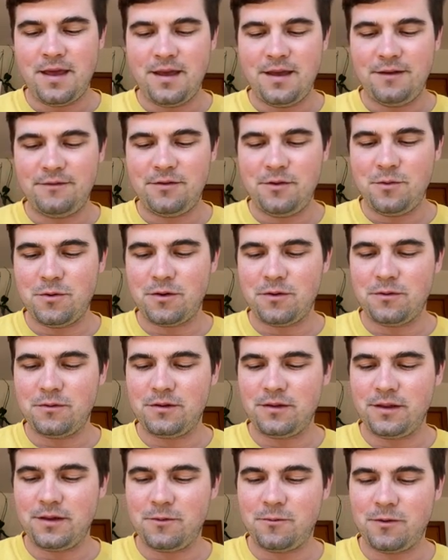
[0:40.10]
If you were
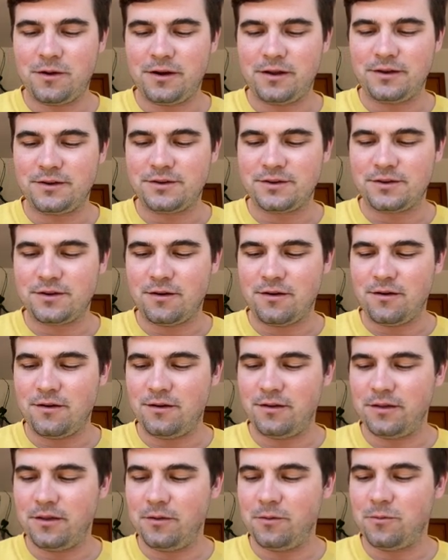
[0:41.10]
only 1 inch
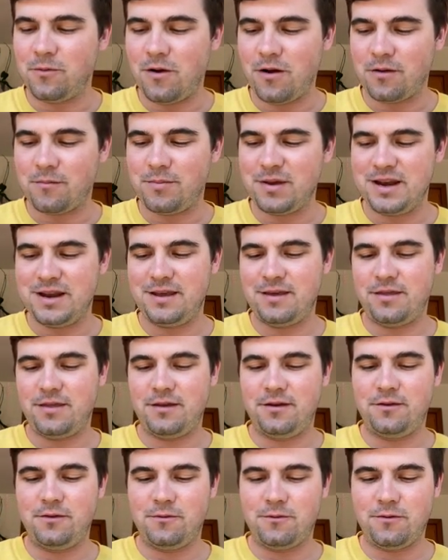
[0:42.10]
tall, you'd walk beneath
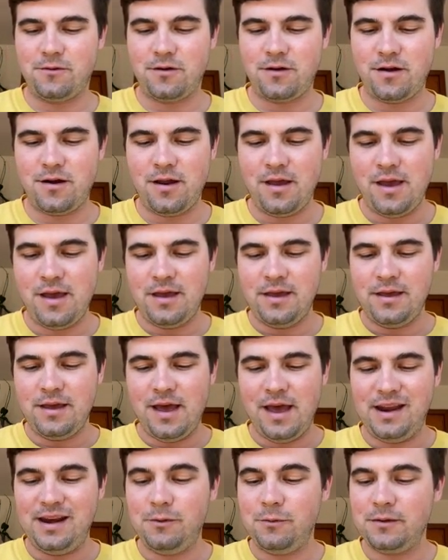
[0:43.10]
the door,
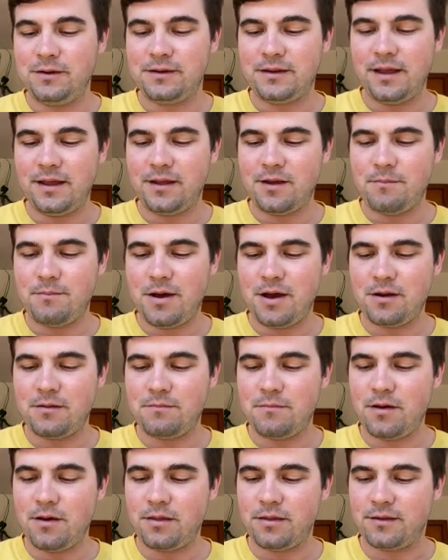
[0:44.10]
and it would take about a
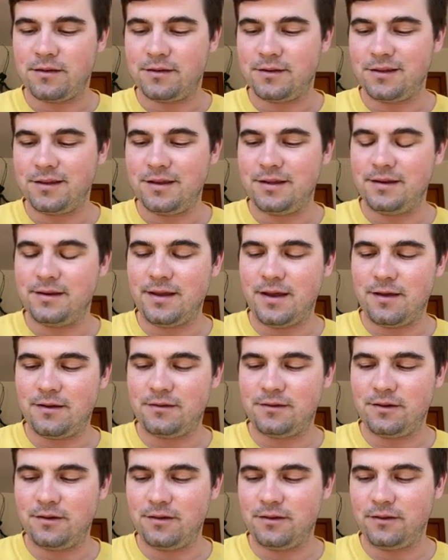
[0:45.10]
month to get
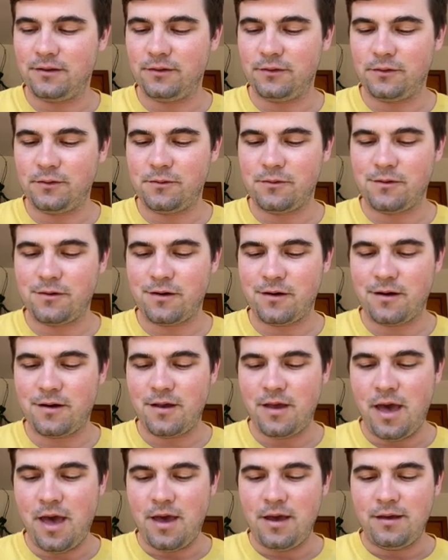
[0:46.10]
down to the
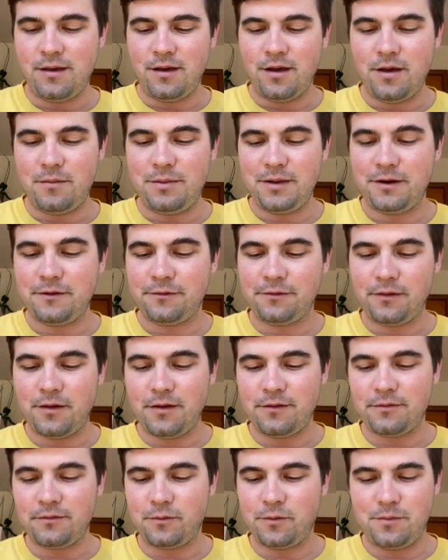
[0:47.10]
store. A bit of
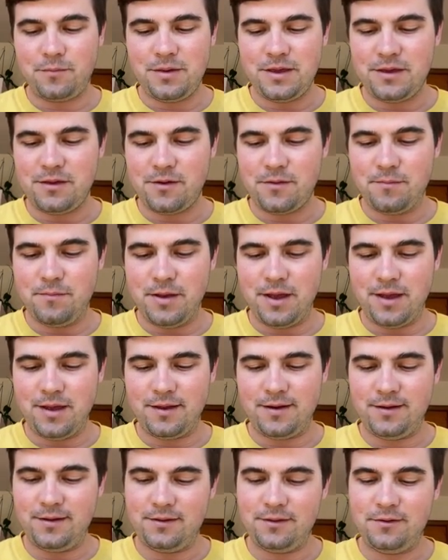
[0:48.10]
fluff would be your
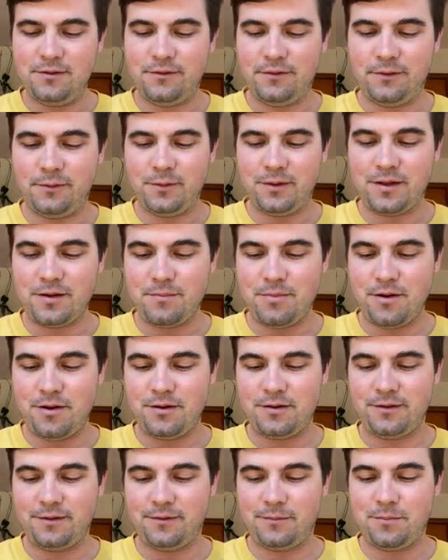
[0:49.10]
bed. You'd swing
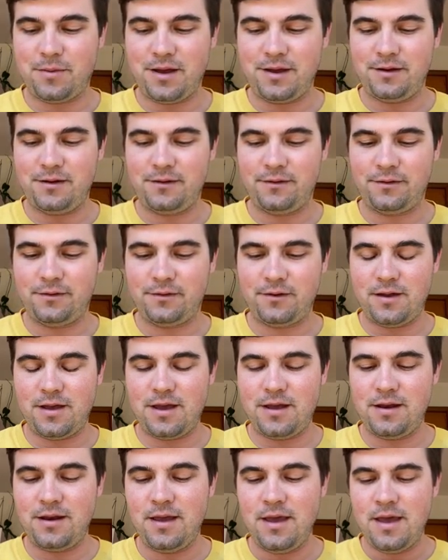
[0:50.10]
upon a spider's
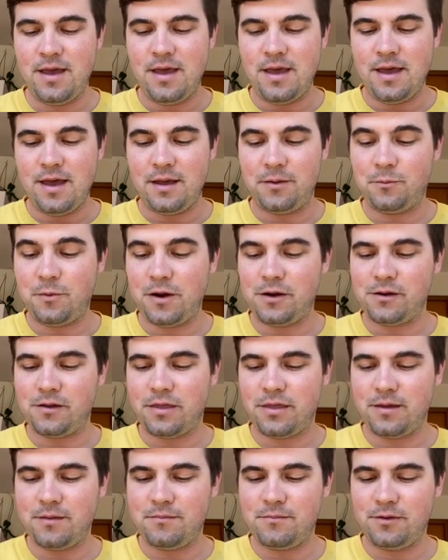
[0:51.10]
thread and wear a
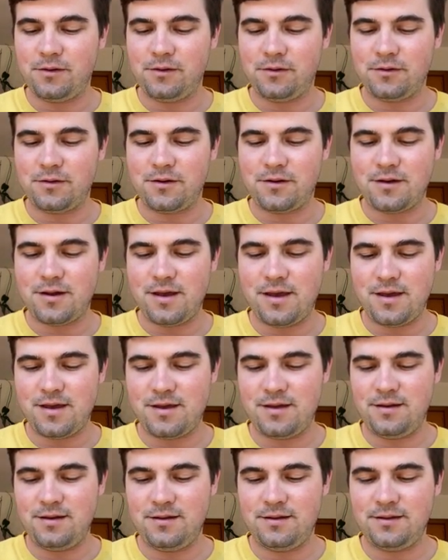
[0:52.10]
thimble on your
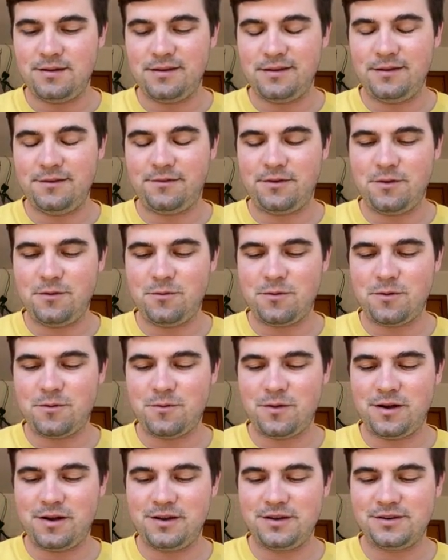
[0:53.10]
head if you were
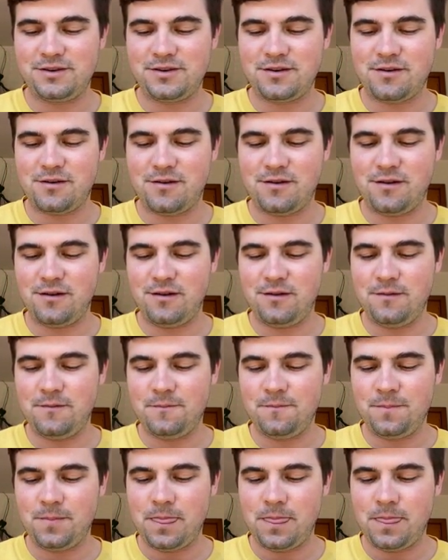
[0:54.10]
1 inch tall.